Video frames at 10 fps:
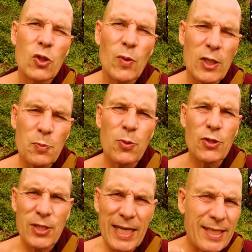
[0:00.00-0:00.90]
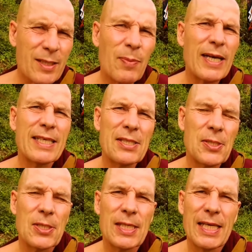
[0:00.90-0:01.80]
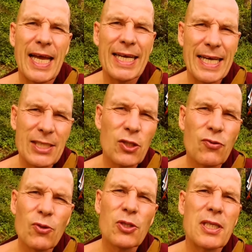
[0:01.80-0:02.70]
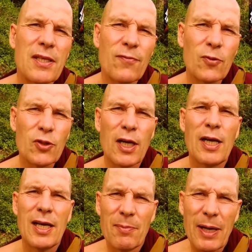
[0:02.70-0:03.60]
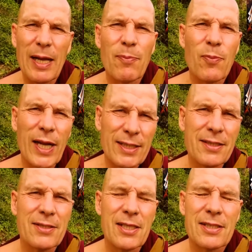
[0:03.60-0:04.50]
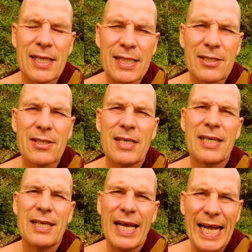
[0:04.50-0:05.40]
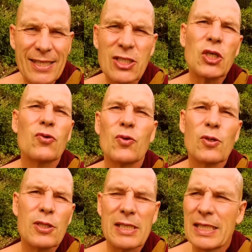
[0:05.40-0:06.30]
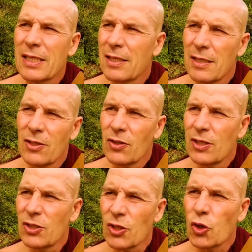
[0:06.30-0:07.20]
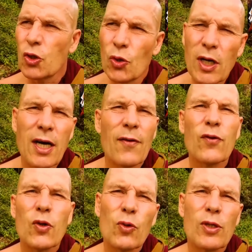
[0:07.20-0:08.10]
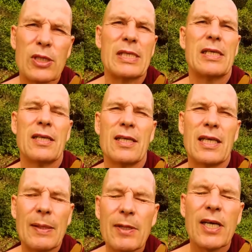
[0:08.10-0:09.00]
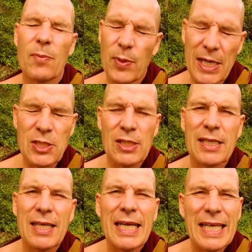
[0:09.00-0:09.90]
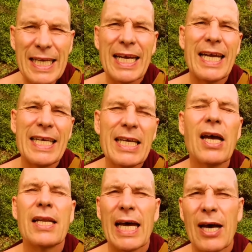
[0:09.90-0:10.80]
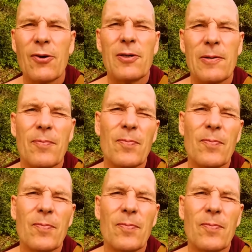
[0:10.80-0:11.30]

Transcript: So one is protected by this, against cruelty in the future, by practicing this anti-cruelty, this cure of cruelty, namely compassion, here, here and now.